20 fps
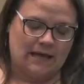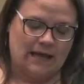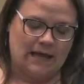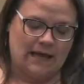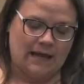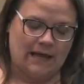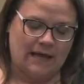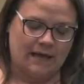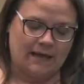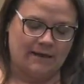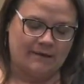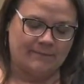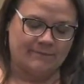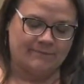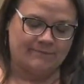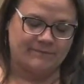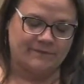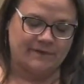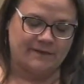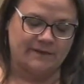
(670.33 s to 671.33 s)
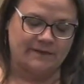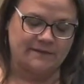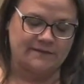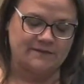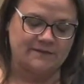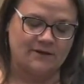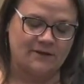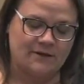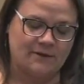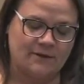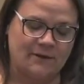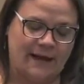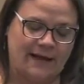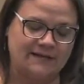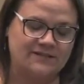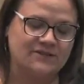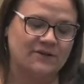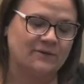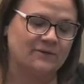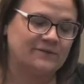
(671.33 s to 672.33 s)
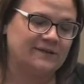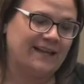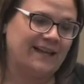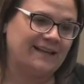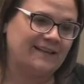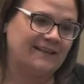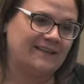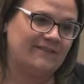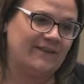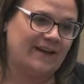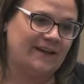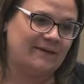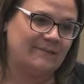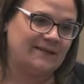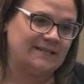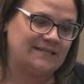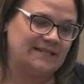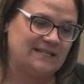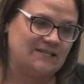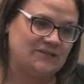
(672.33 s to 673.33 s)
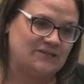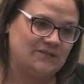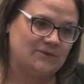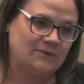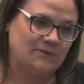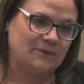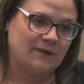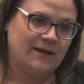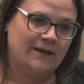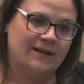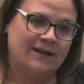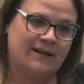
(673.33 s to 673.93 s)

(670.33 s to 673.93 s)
Um, so I don't like the vitamin D2,